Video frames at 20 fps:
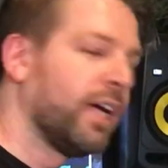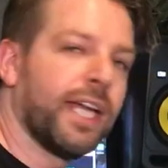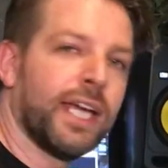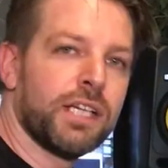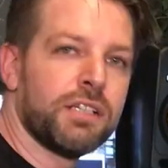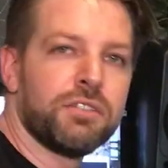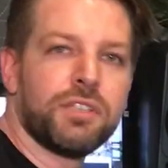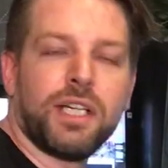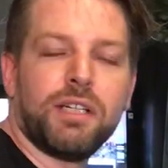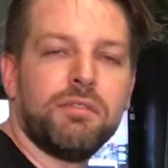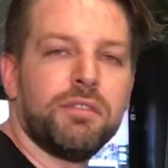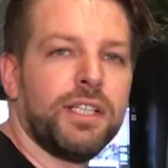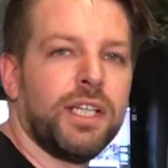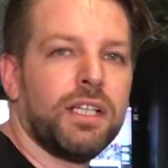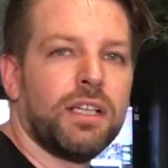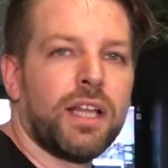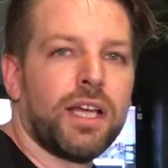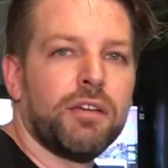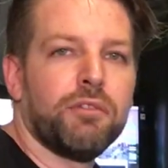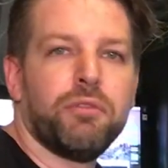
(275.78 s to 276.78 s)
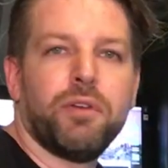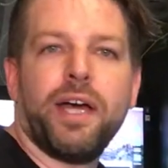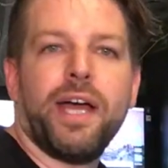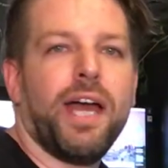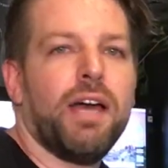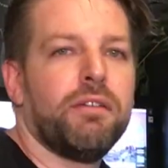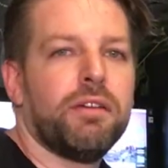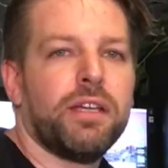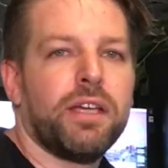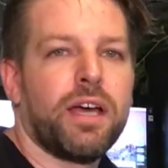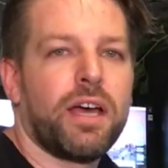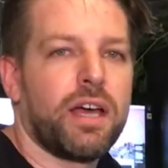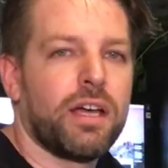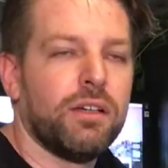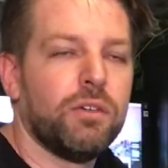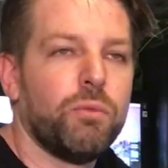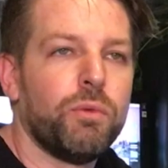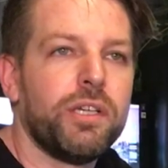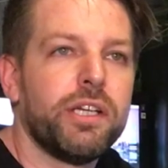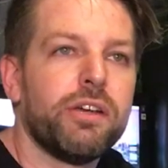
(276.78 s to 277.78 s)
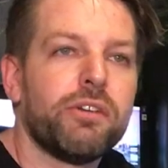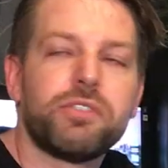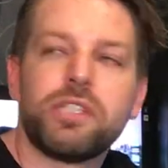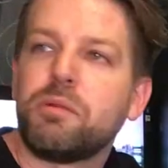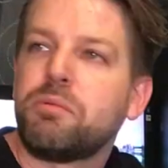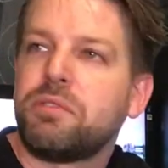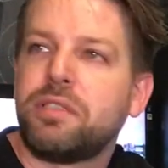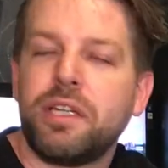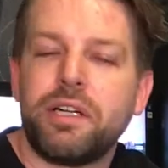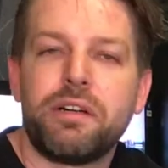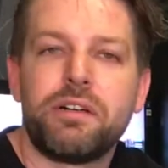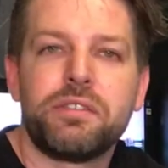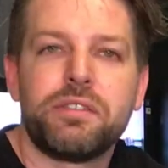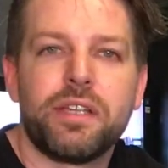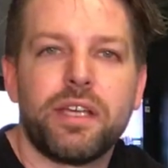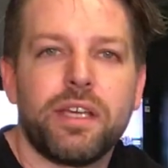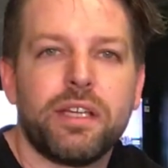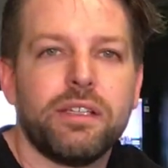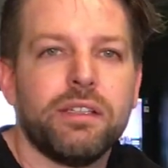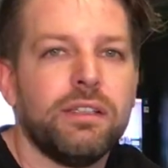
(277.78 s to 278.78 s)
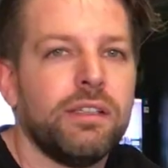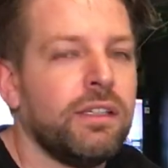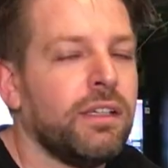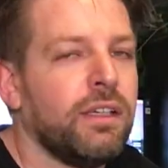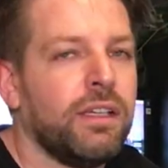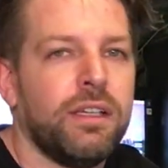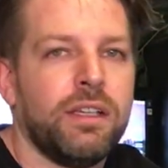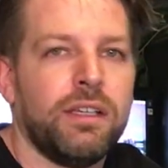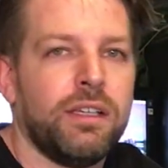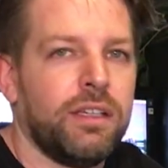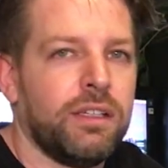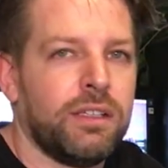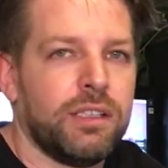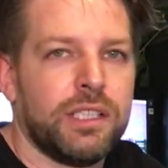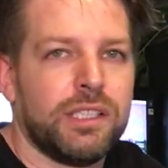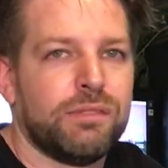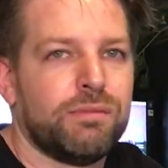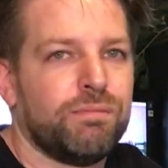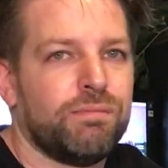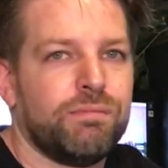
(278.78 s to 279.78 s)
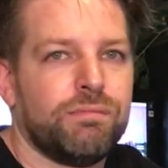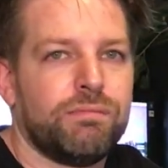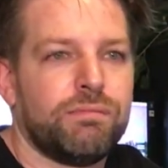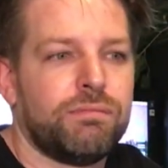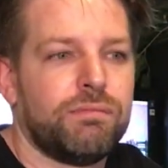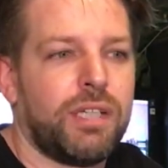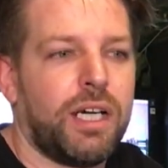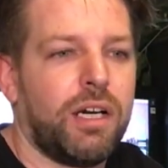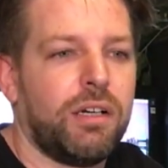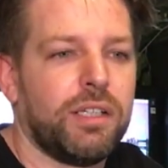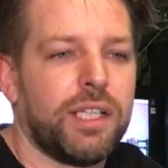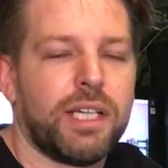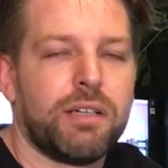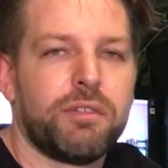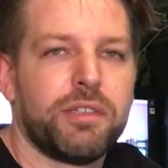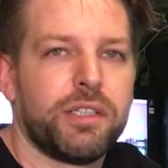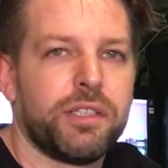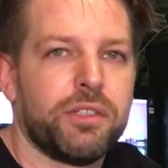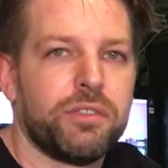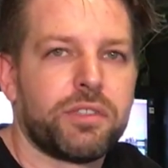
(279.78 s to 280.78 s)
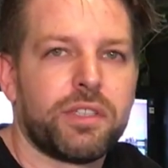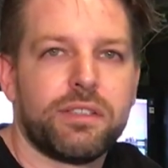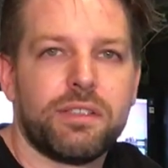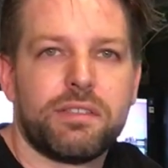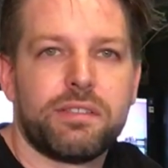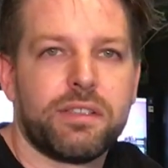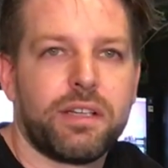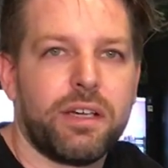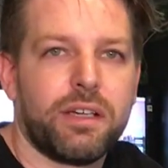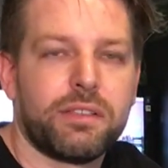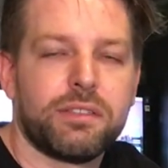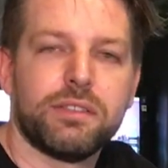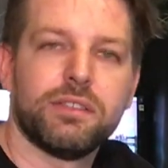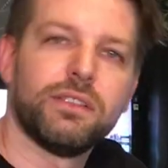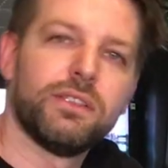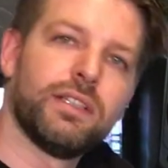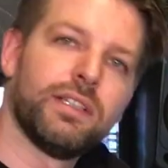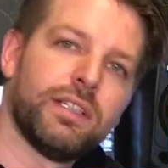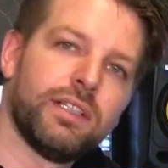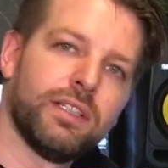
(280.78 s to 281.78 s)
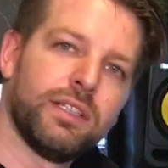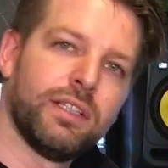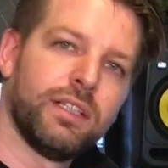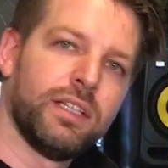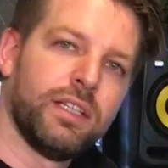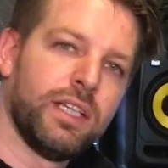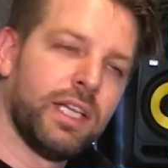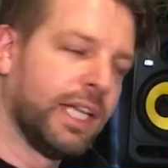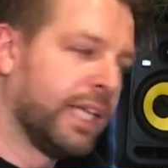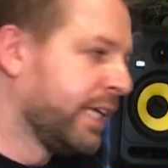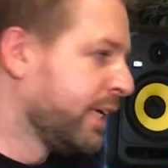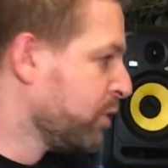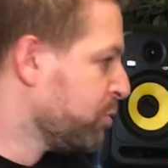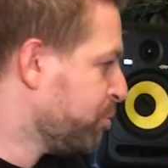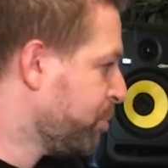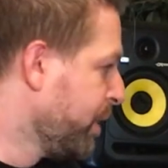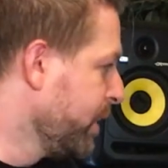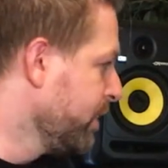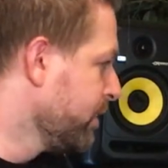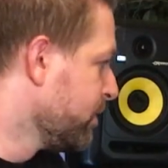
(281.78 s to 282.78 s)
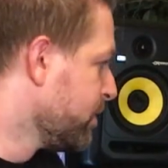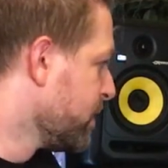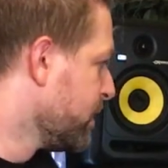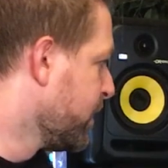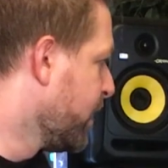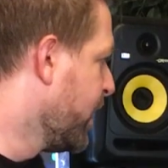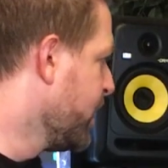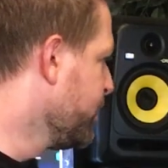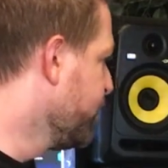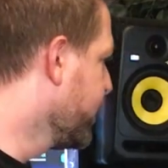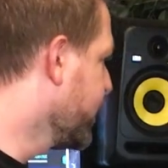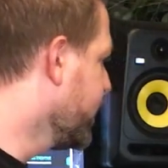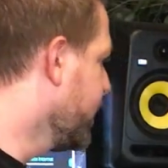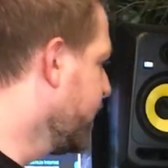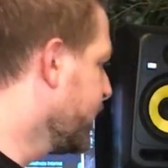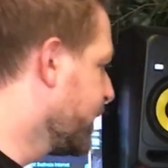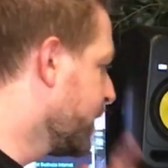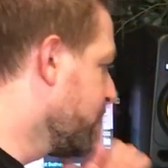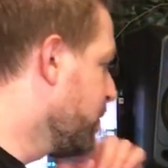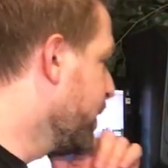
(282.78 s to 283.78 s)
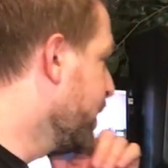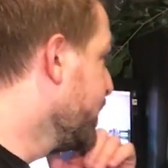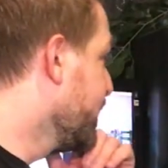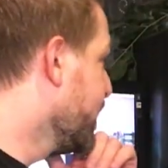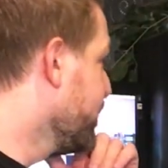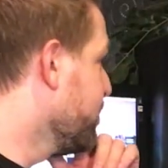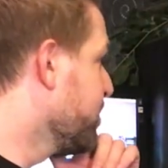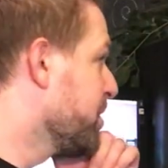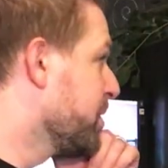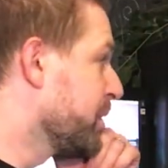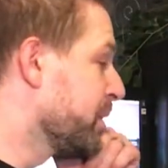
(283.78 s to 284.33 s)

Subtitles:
and just everyday life. I have a Windows upstairs that I hardly ever use because it sucks. But I just figured I'd go ahead and give